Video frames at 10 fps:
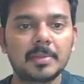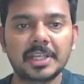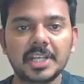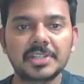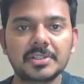
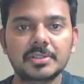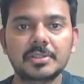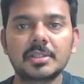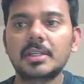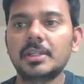
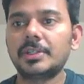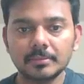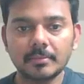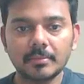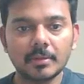applications in
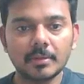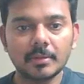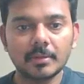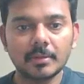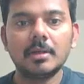
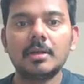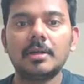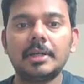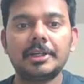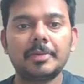
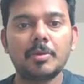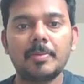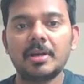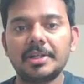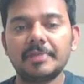Android
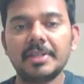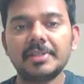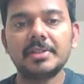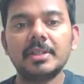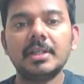mobile or
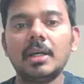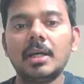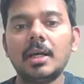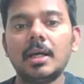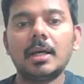device.
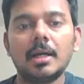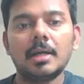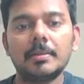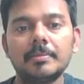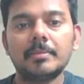
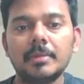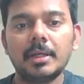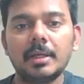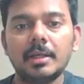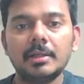Um,
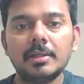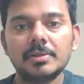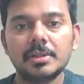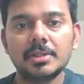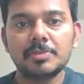in
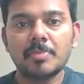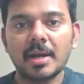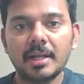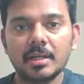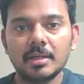this, this is
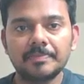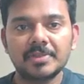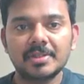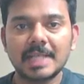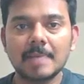my uh,
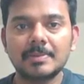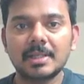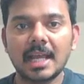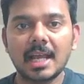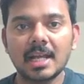
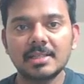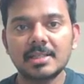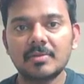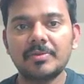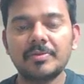Samsung
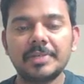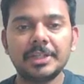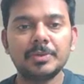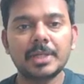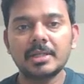
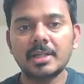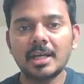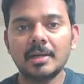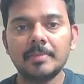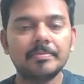N750. You can
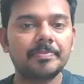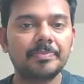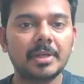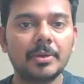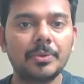um,
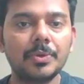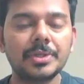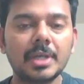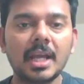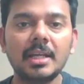
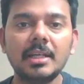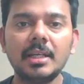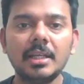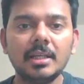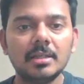root
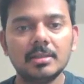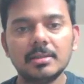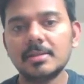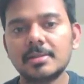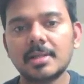any
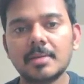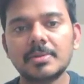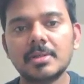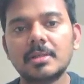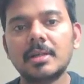
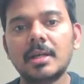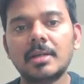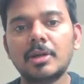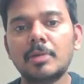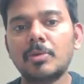Samsung
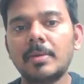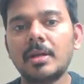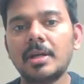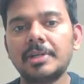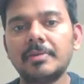Android
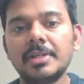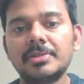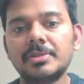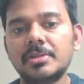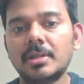mobile
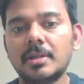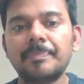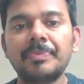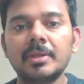device. Uh,